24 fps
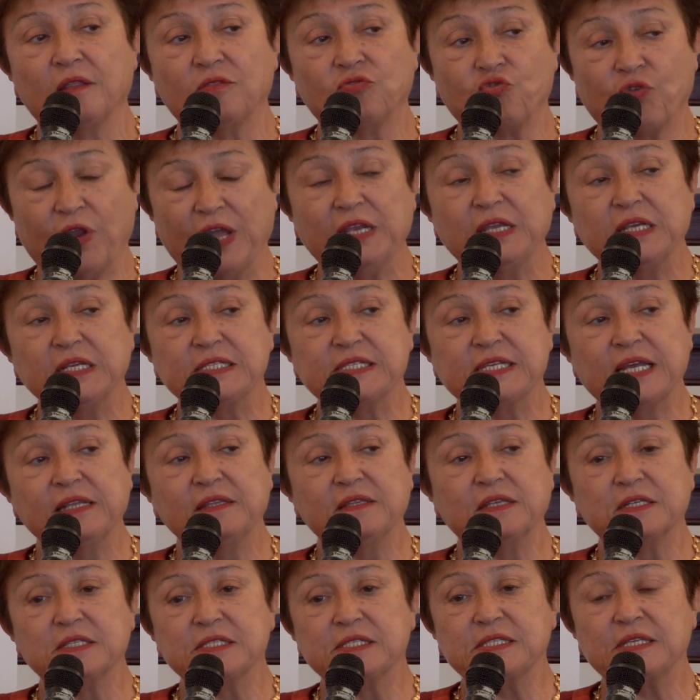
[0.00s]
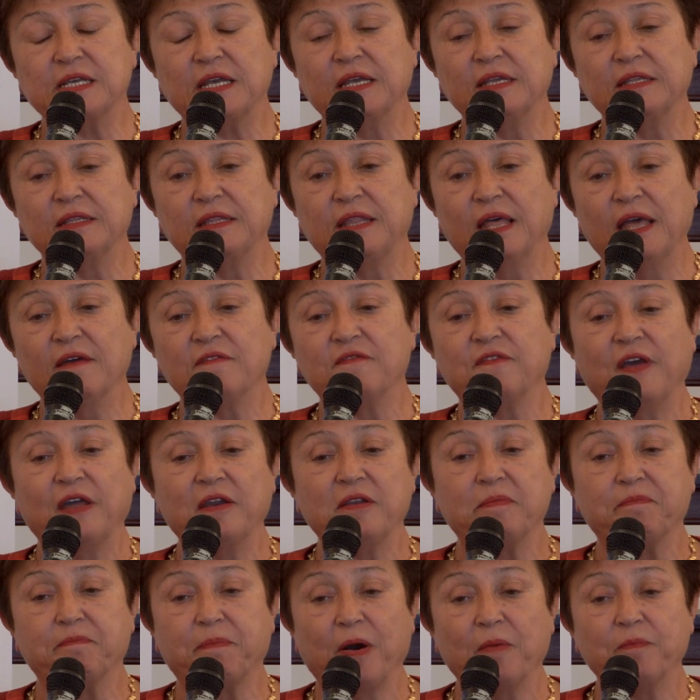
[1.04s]
training centers, and they're
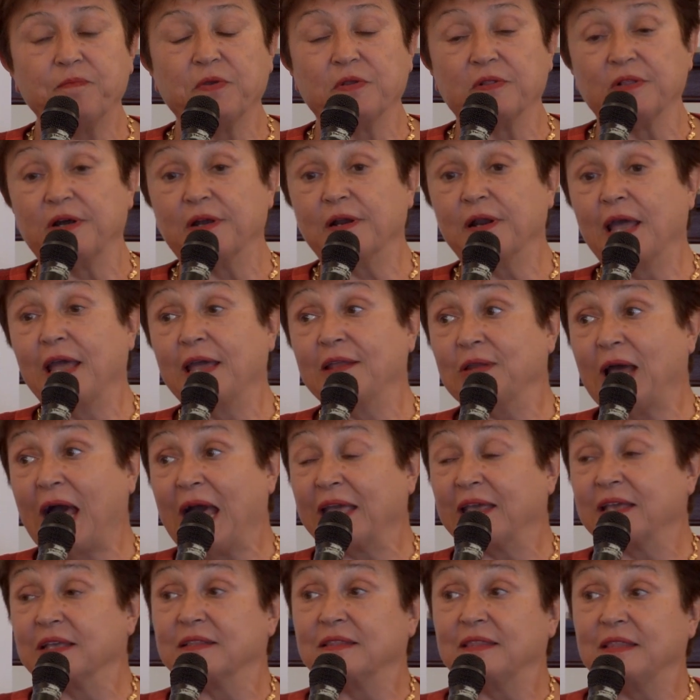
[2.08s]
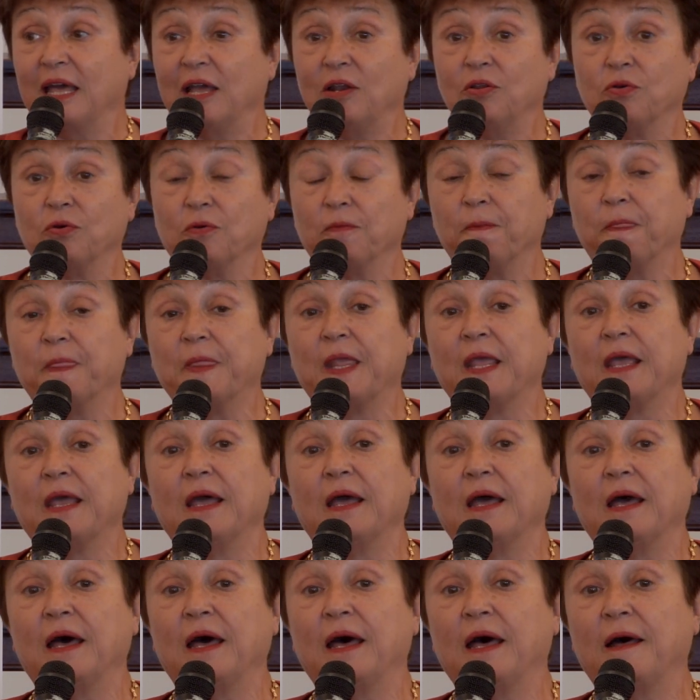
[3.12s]
very popular. And I can tell you,
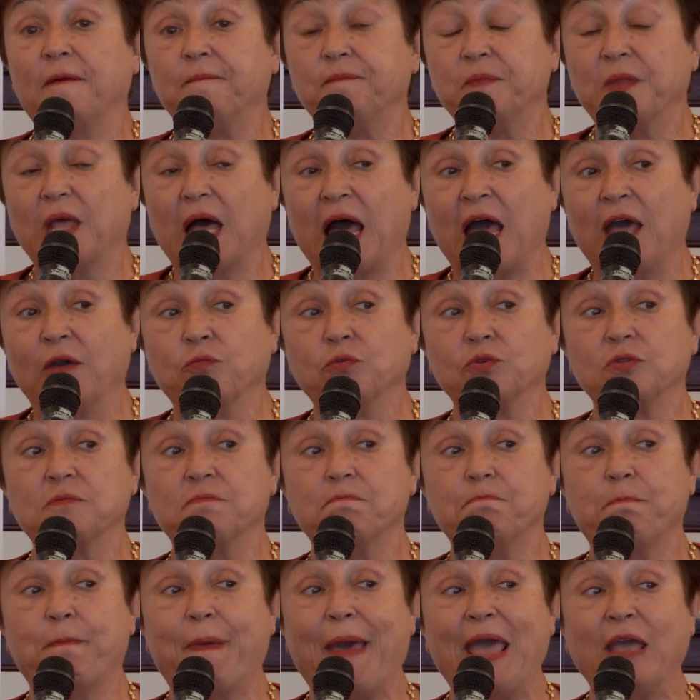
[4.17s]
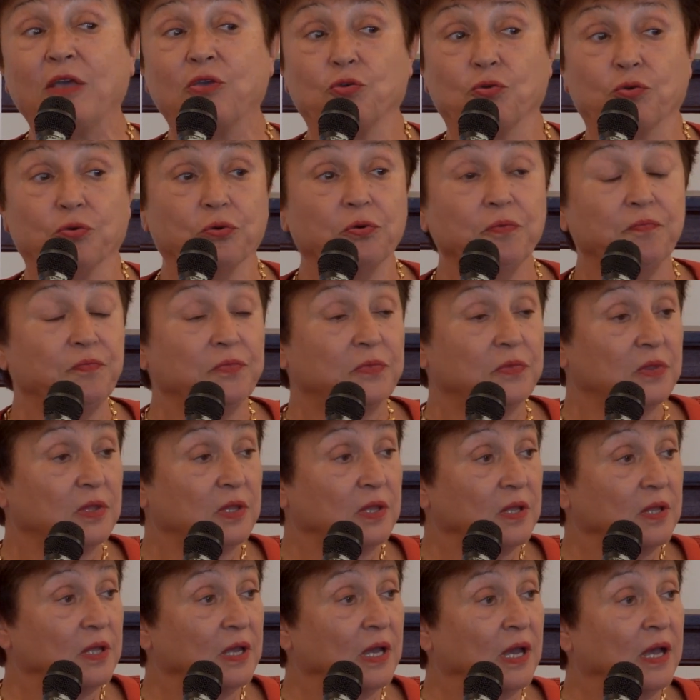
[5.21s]
I would beg you
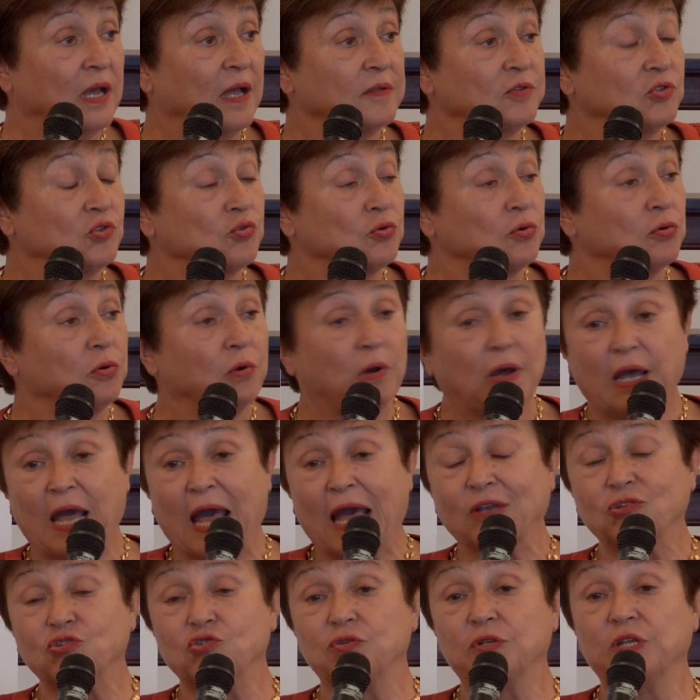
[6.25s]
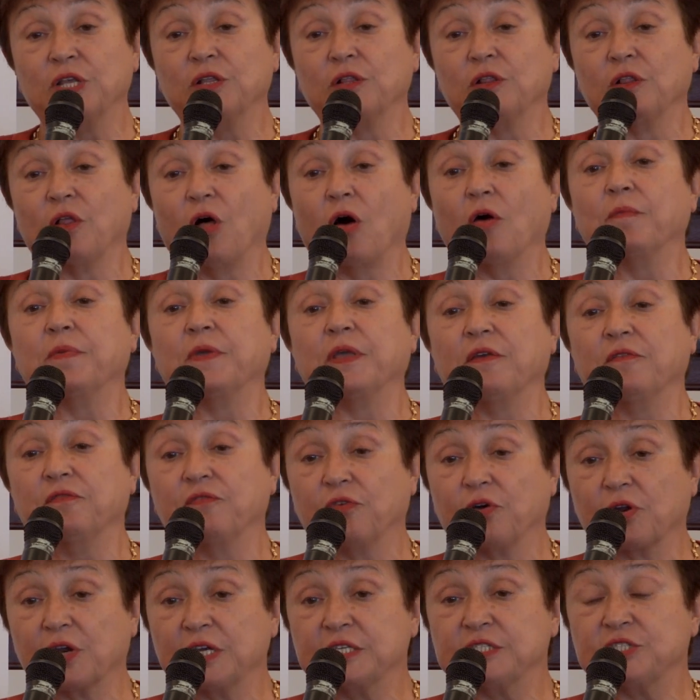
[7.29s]
to actually lobby
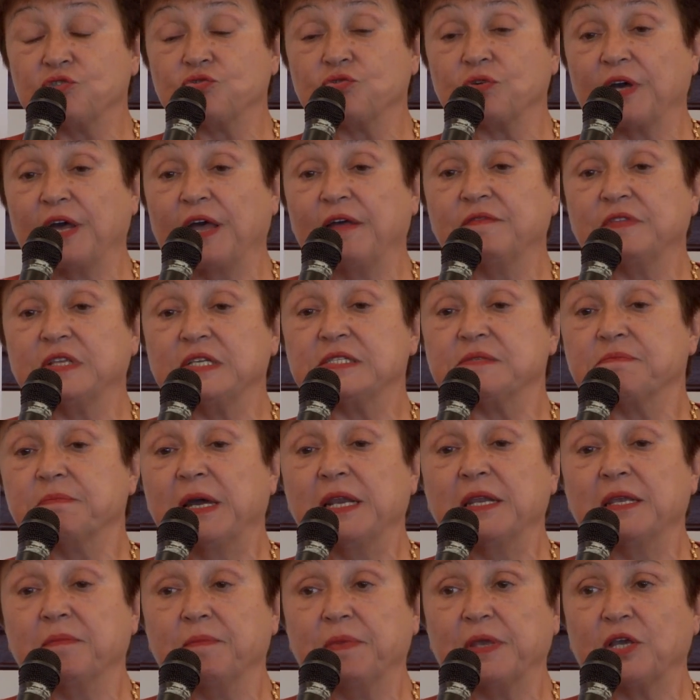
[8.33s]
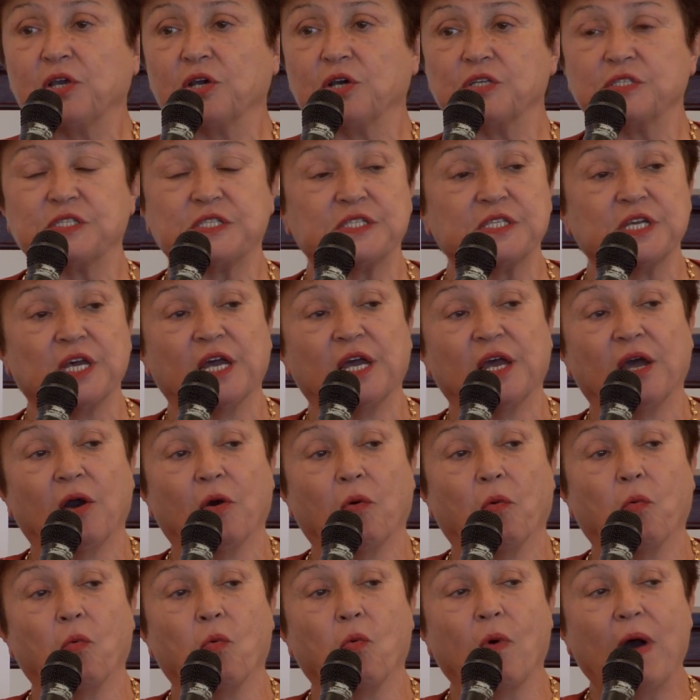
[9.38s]
for us to have this money, because
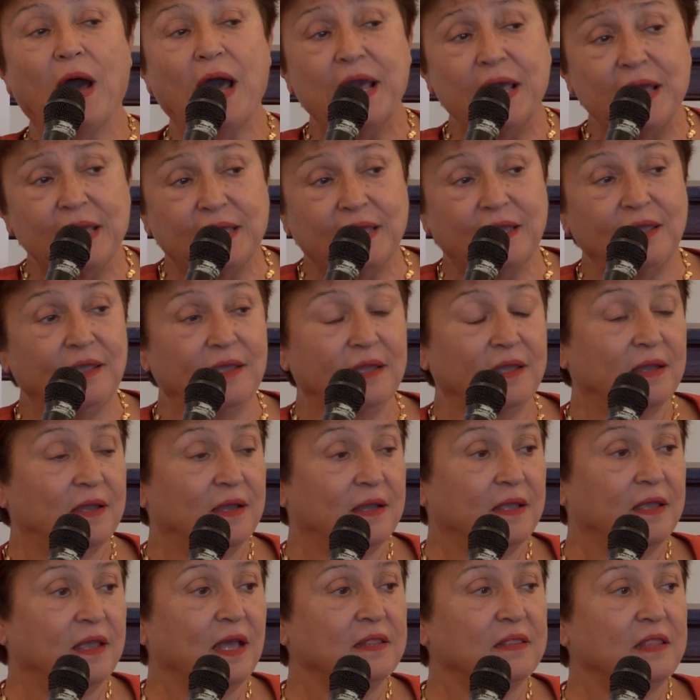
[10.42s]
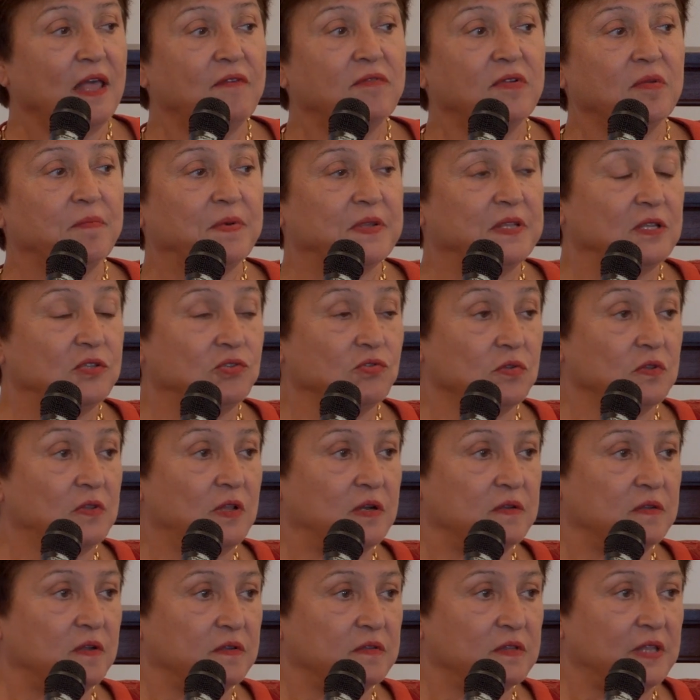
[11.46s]
why get everybody to
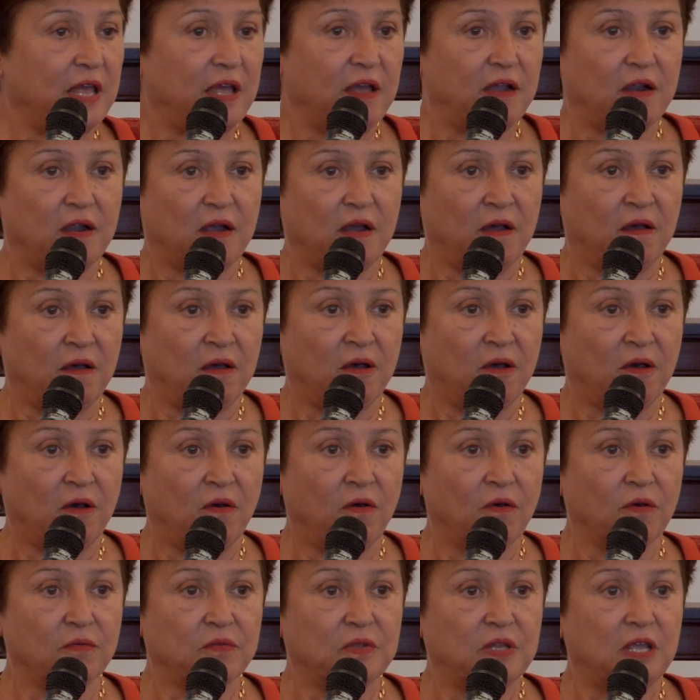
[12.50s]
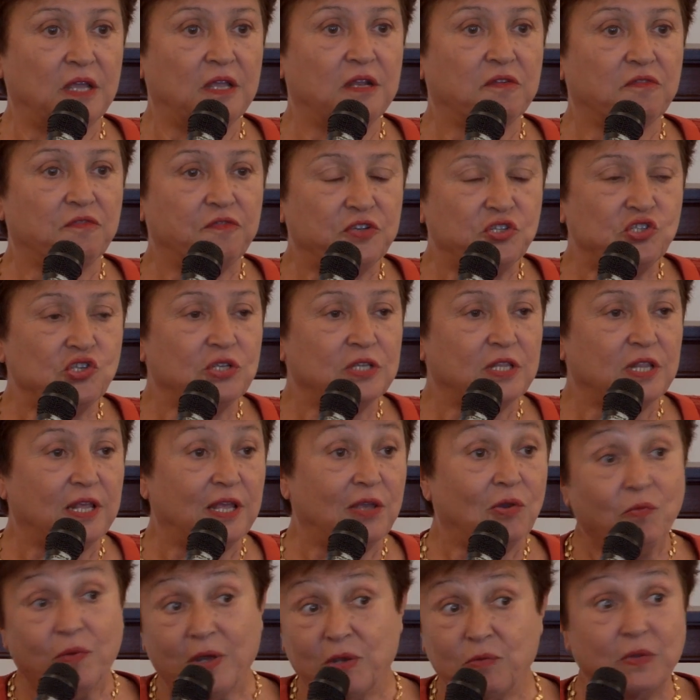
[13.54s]
learn on their own
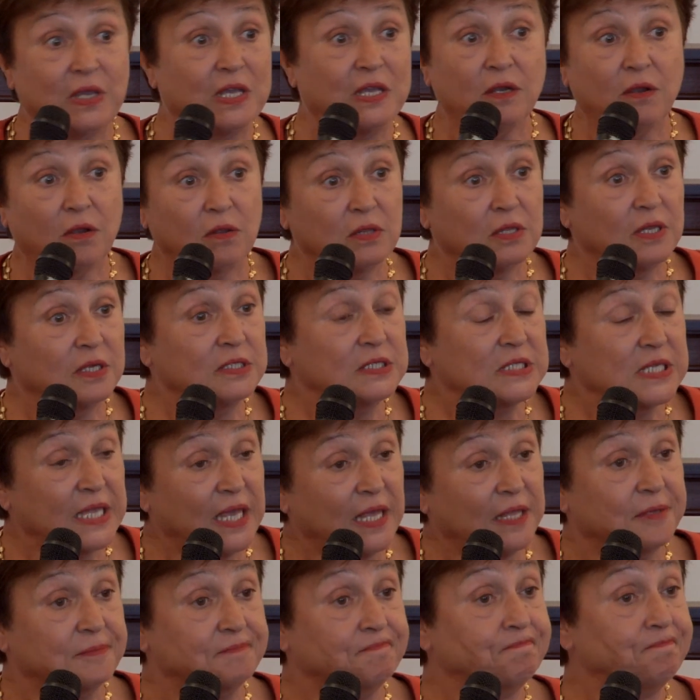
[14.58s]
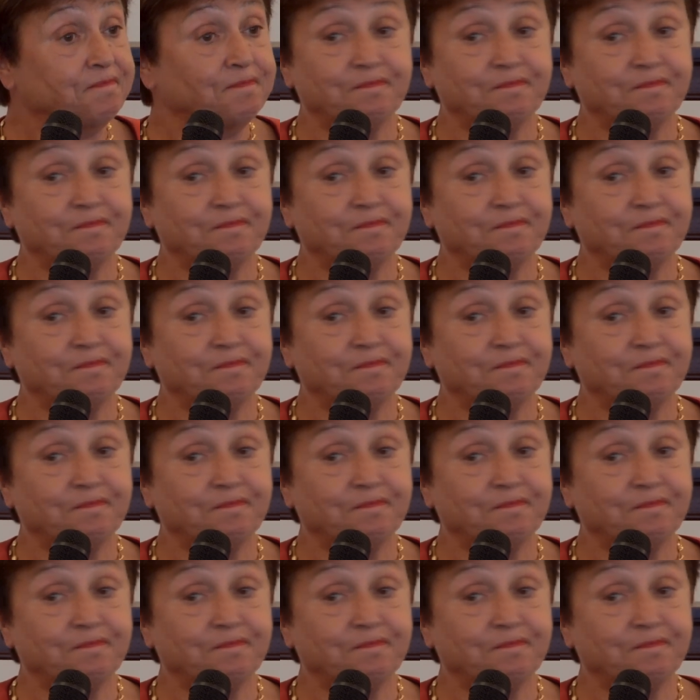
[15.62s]
inefficiently when we can all learn together?